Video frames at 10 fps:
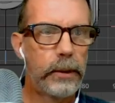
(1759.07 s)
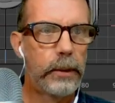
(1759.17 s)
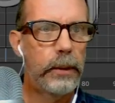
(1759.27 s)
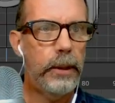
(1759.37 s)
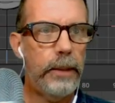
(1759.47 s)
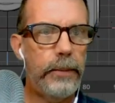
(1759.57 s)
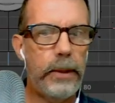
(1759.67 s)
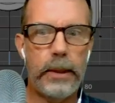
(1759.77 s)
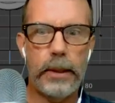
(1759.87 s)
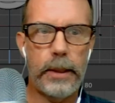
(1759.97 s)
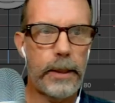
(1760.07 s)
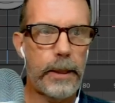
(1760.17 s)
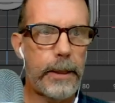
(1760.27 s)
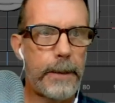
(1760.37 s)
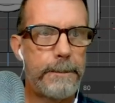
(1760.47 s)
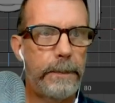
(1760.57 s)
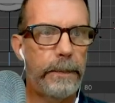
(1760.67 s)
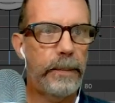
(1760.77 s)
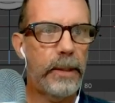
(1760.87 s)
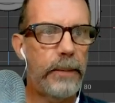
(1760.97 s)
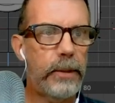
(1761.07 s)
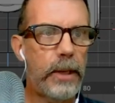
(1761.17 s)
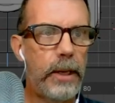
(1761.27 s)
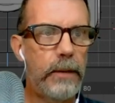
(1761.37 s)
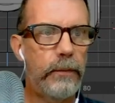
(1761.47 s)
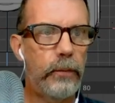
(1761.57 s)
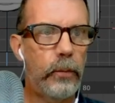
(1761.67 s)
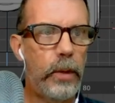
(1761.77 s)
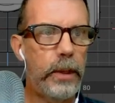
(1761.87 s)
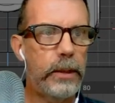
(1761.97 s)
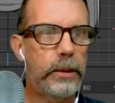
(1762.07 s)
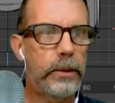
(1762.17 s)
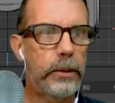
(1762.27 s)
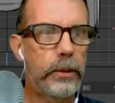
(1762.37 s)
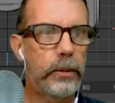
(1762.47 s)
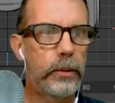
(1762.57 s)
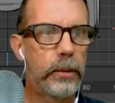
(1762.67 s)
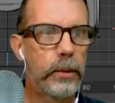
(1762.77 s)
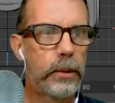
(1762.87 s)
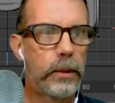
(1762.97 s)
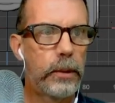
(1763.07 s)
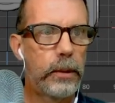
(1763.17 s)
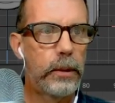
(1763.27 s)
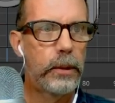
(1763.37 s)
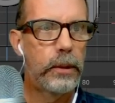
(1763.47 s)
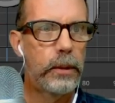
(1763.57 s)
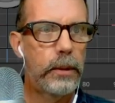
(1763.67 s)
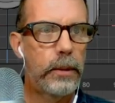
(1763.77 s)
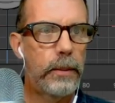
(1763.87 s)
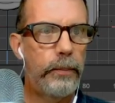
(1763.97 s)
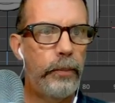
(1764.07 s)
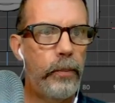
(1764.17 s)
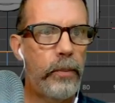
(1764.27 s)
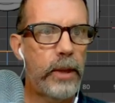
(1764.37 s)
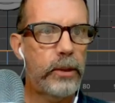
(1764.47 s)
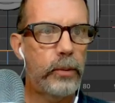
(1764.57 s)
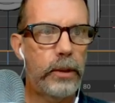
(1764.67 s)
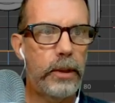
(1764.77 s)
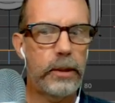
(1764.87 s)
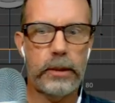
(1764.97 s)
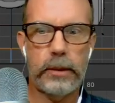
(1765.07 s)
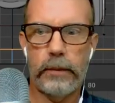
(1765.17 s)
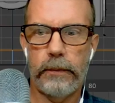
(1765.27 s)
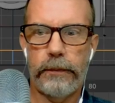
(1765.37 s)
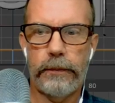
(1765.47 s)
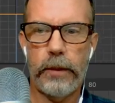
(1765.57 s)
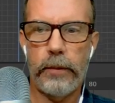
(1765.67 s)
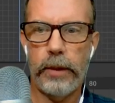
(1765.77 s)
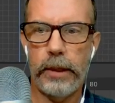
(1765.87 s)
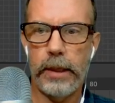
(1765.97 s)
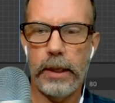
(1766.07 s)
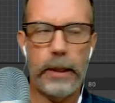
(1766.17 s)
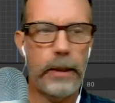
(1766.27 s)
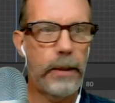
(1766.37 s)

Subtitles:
Let me, I'm kind of wanting to mess with this front one again.